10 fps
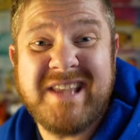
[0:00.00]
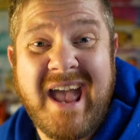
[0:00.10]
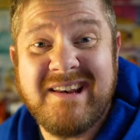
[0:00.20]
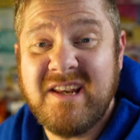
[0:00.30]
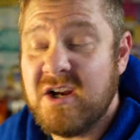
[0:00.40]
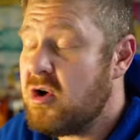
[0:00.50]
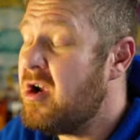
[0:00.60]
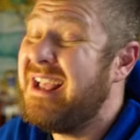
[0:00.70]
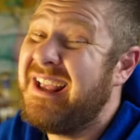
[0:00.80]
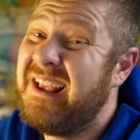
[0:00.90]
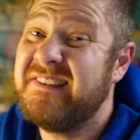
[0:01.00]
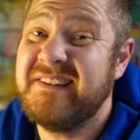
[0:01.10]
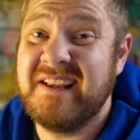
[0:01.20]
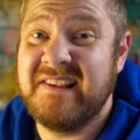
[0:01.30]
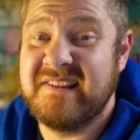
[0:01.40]
10 year
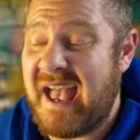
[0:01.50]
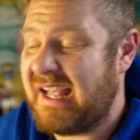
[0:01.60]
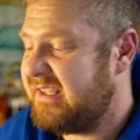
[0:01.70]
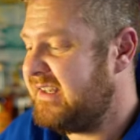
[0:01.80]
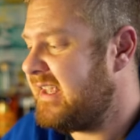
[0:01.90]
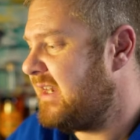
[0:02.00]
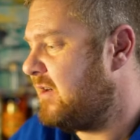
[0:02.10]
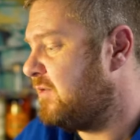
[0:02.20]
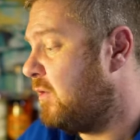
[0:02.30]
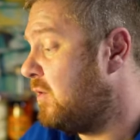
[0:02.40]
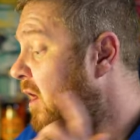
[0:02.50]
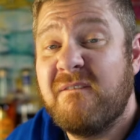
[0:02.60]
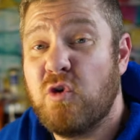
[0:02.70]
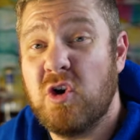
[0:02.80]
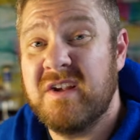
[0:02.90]
isn't exactly 10 years old.
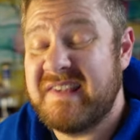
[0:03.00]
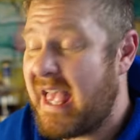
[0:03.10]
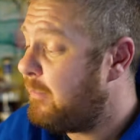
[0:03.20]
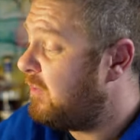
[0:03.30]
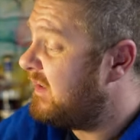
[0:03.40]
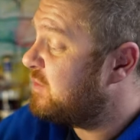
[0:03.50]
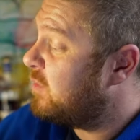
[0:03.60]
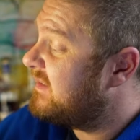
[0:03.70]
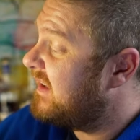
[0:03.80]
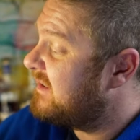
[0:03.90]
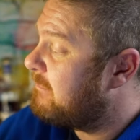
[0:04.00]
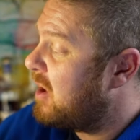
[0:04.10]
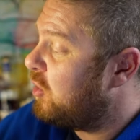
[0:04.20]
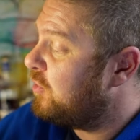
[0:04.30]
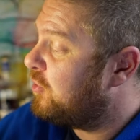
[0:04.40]
For example, this one says
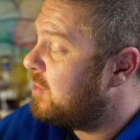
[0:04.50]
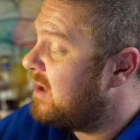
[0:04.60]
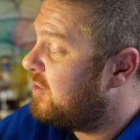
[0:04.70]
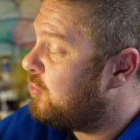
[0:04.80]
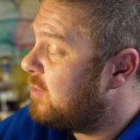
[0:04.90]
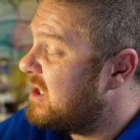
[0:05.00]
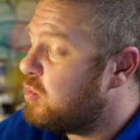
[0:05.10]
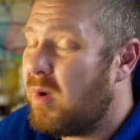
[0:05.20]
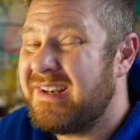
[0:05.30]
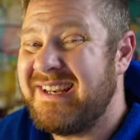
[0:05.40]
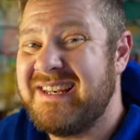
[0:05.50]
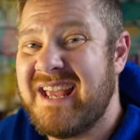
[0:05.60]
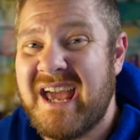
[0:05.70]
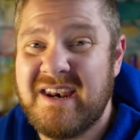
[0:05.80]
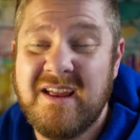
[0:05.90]
barreled 3 3
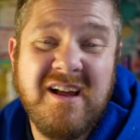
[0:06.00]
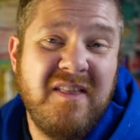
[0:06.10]
2010.